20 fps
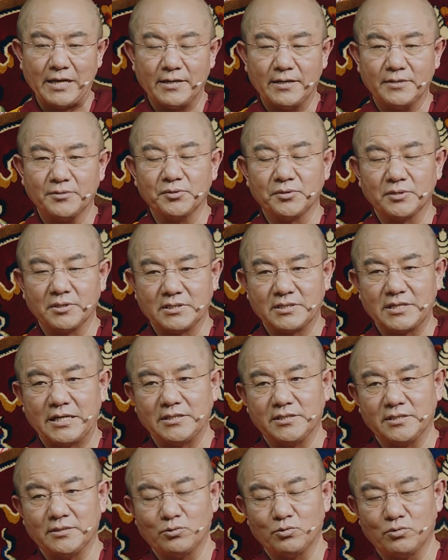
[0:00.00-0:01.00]

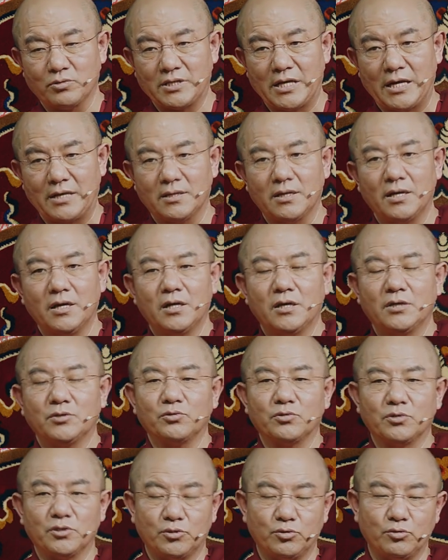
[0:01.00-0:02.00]
by uh, Maitreya
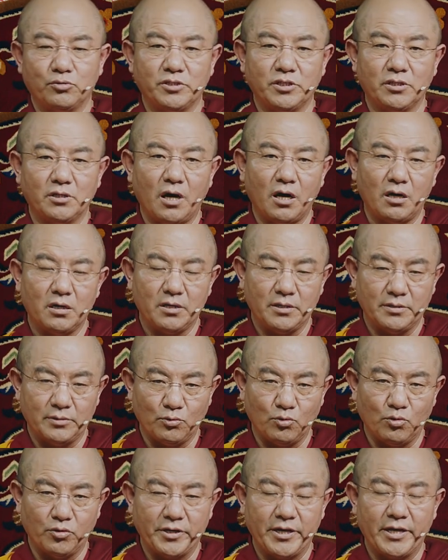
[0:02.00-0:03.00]
Bodhisattva and
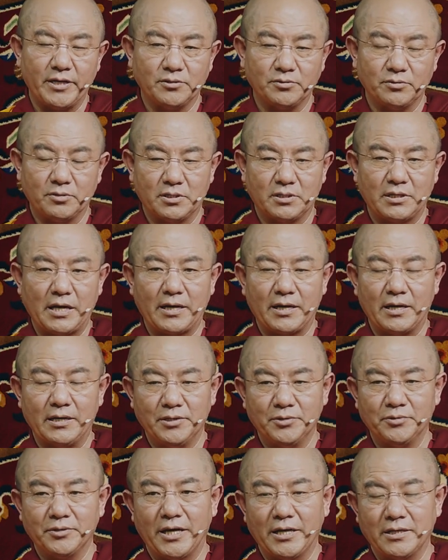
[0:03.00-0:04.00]
after
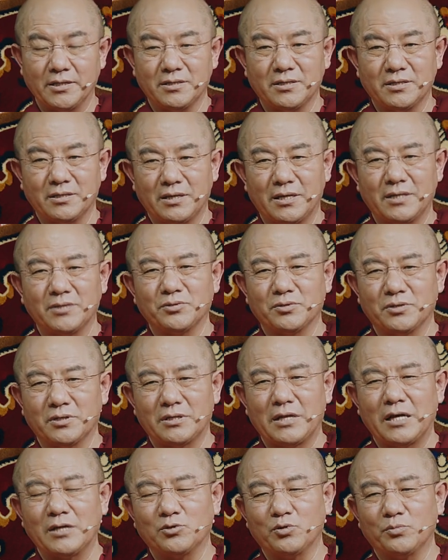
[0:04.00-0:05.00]
Asanga,
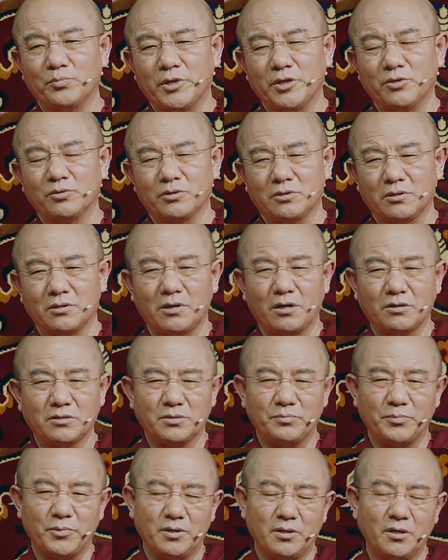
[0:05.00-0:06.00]
who practiced
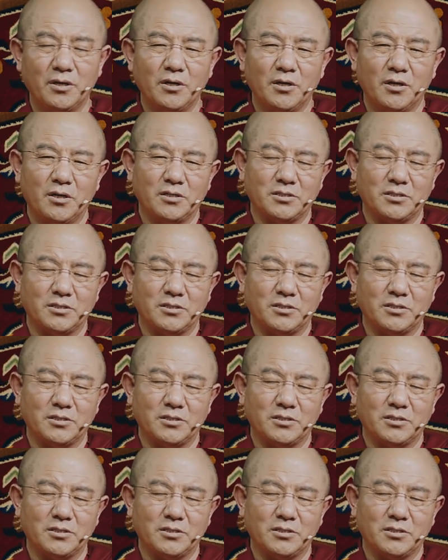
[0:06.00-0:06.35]
in